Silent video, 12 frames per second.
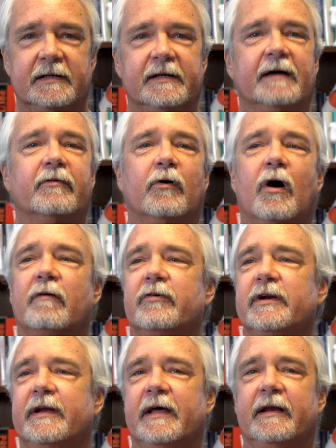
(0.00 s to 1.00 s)
Never
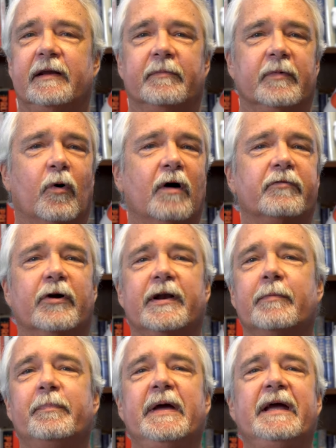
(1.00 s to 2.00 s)
offer
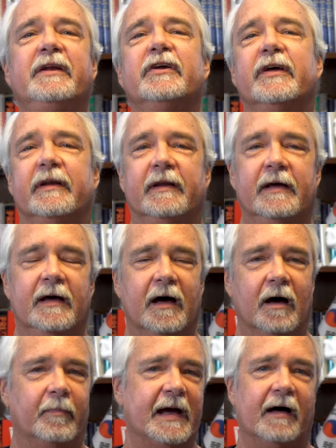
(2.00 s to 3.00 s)
an opinion
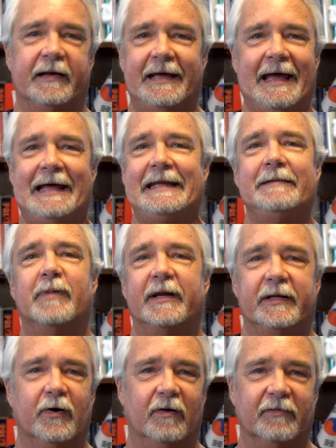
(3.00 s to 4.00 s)
about
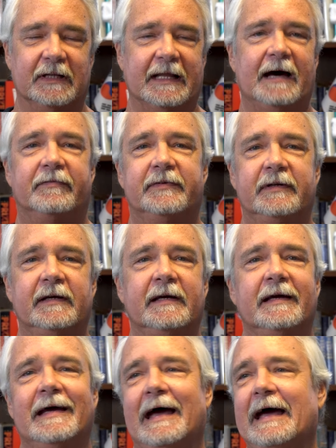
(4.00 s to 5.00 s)
anybody on the left,
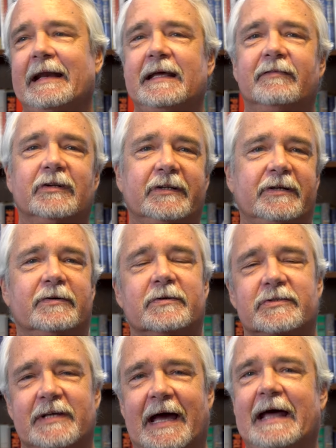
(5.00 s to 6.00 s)
any of the
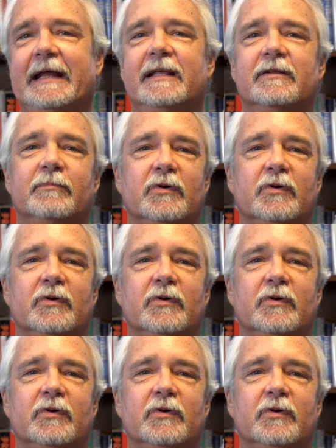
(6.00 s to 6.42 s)
leaders, any of the